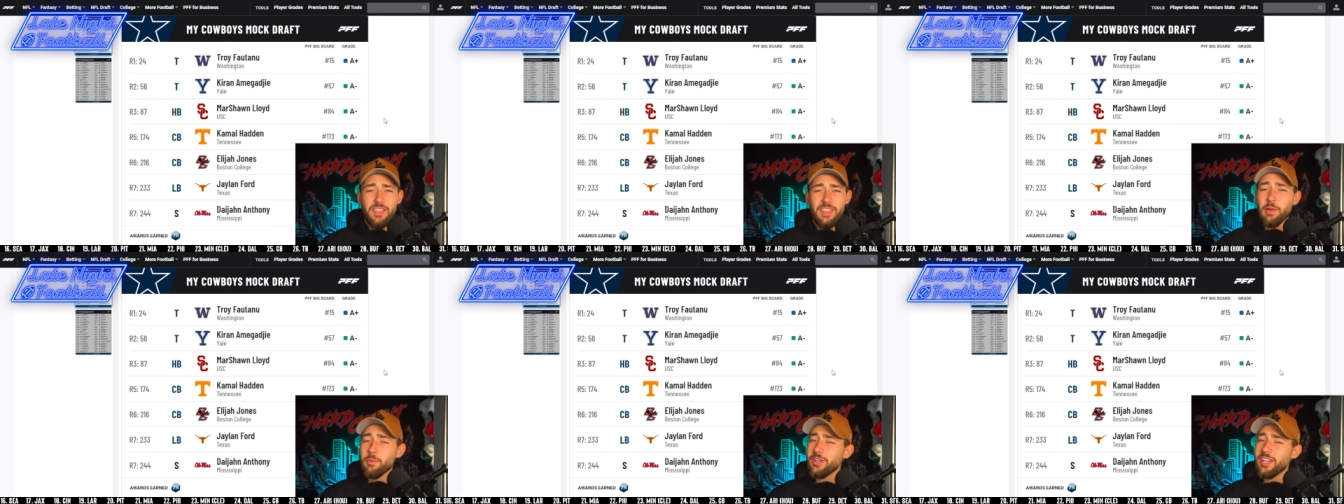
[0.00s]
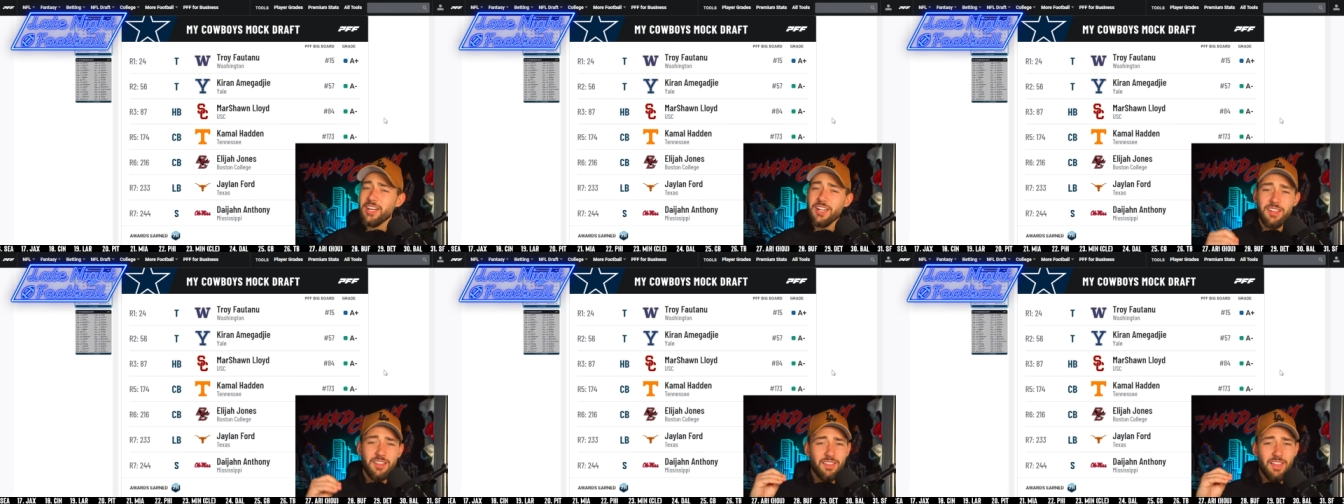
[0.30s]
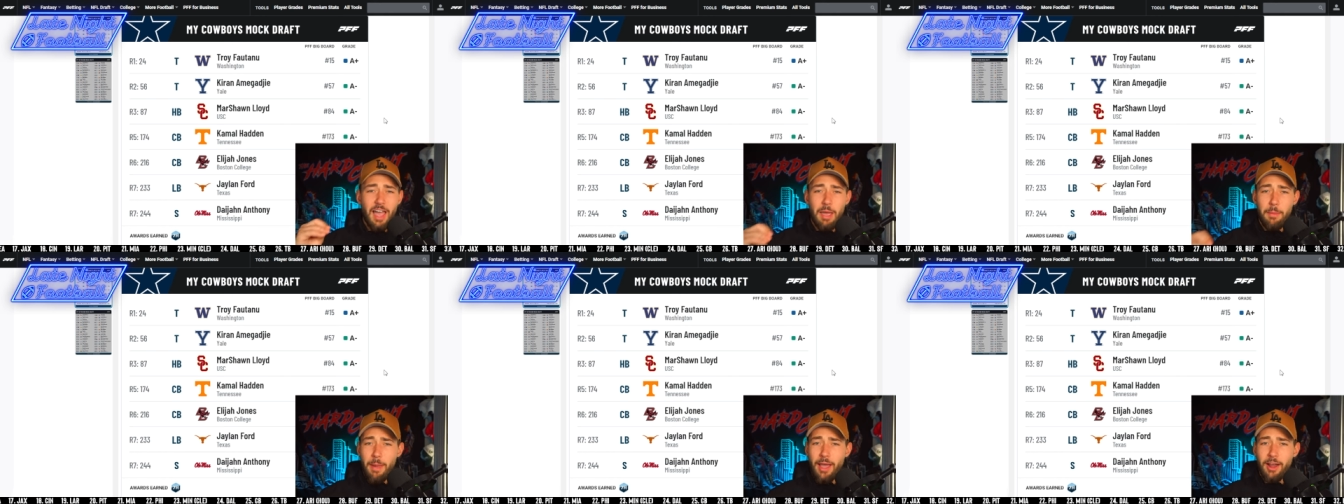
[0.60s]
Then we needed a
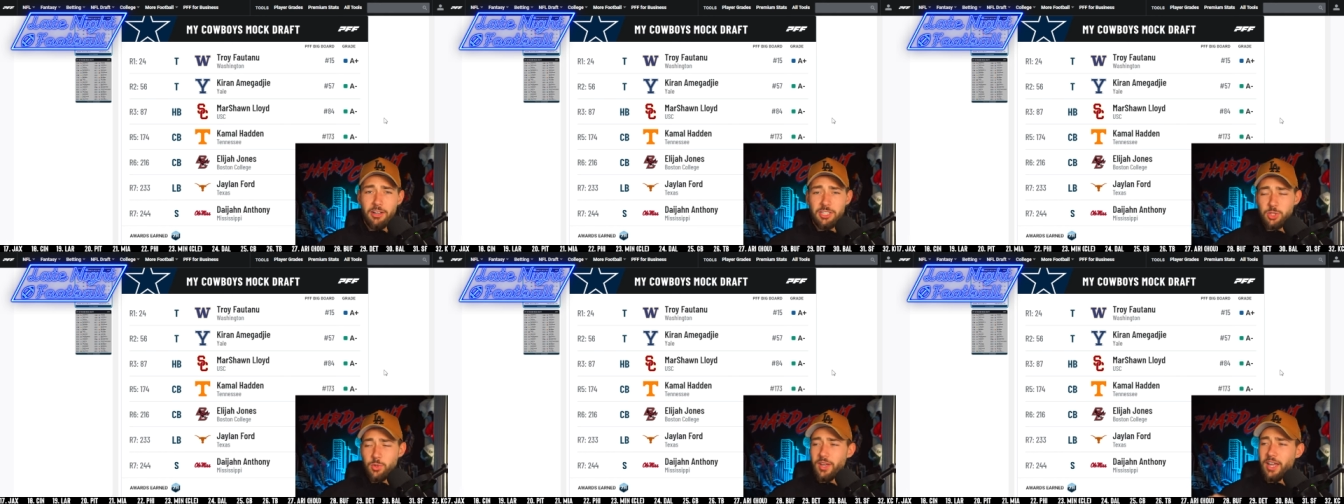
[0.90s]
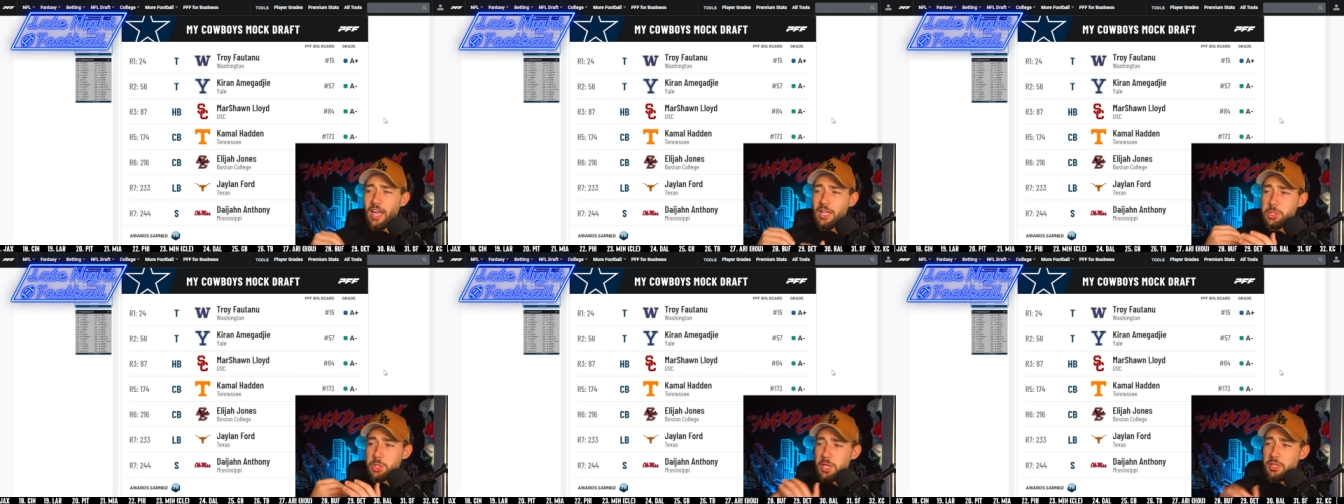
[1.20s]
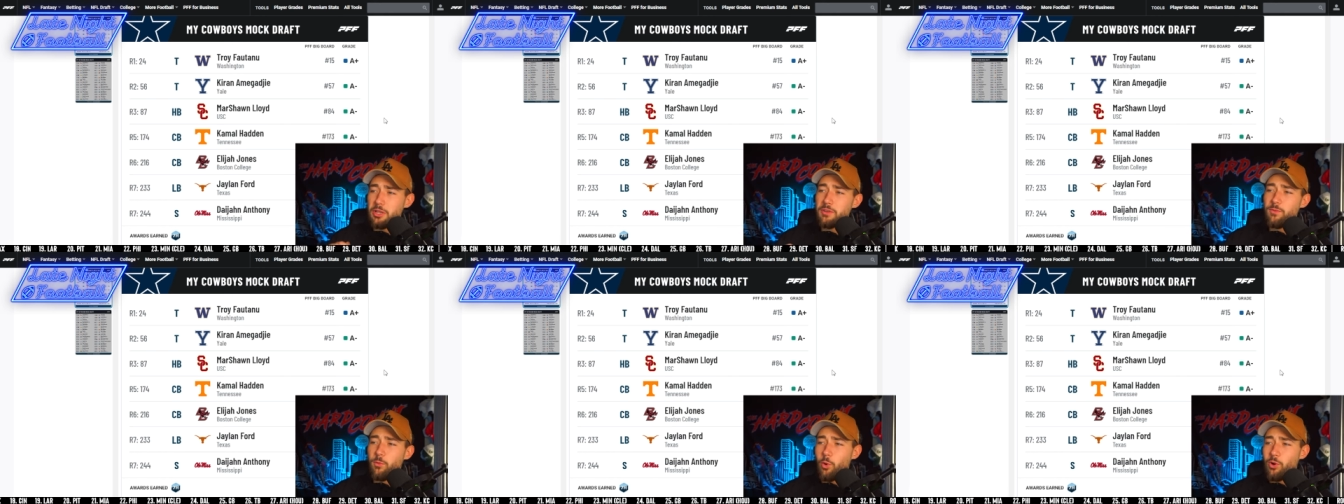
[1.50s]
linebacker, so I got
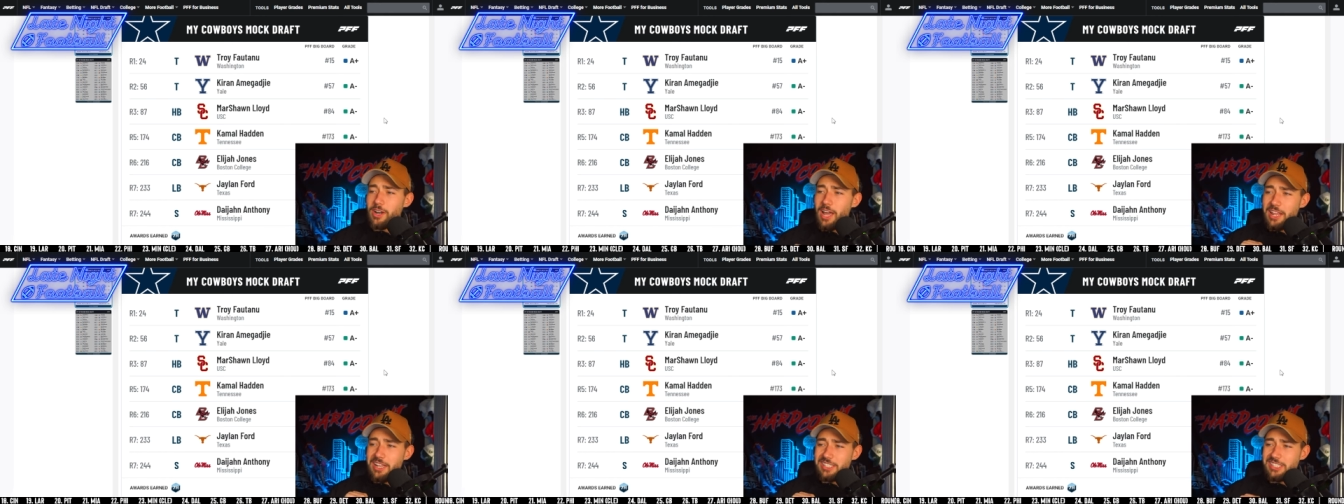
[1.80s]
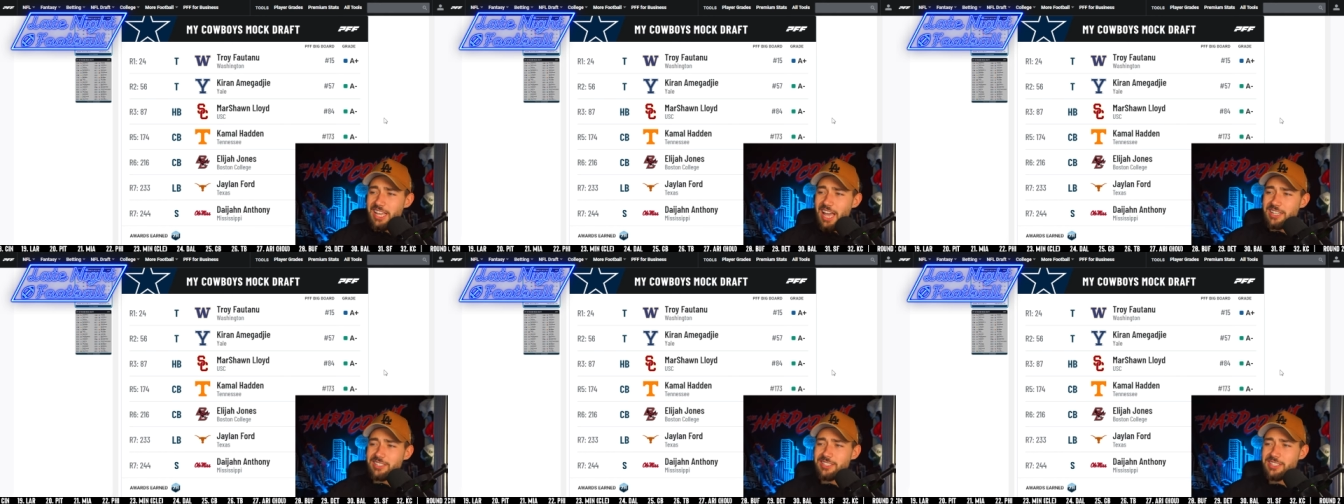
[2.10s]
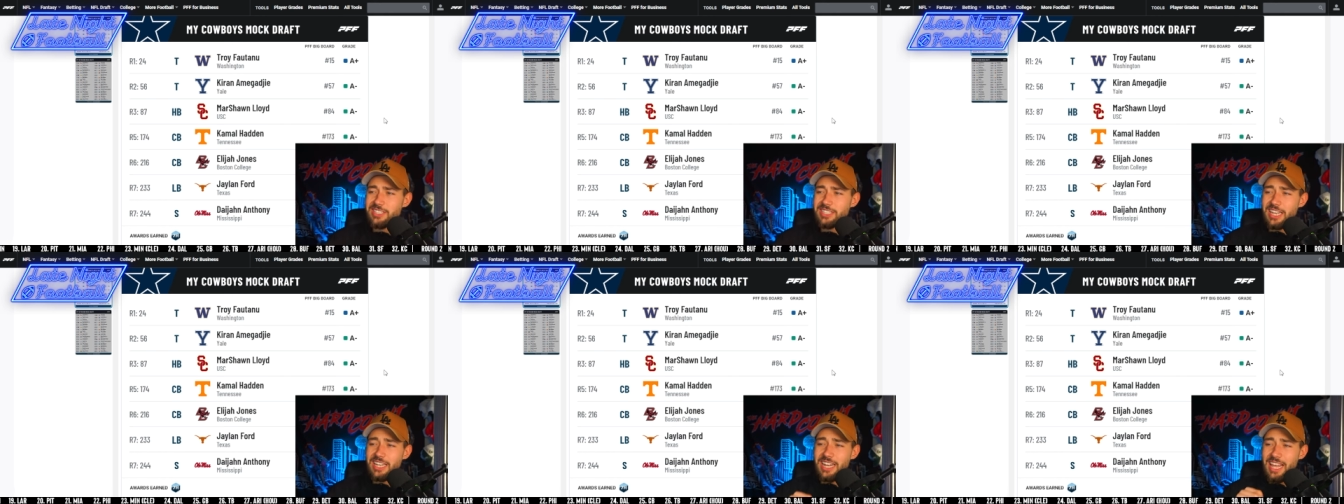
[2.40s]
Jalen Ford out of
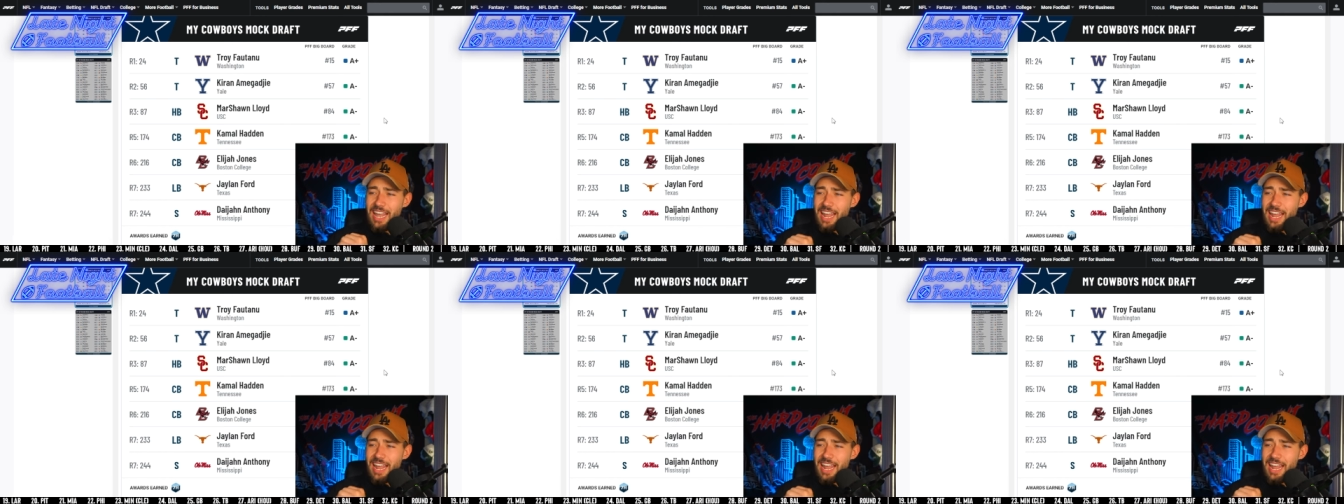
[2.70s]
Texas and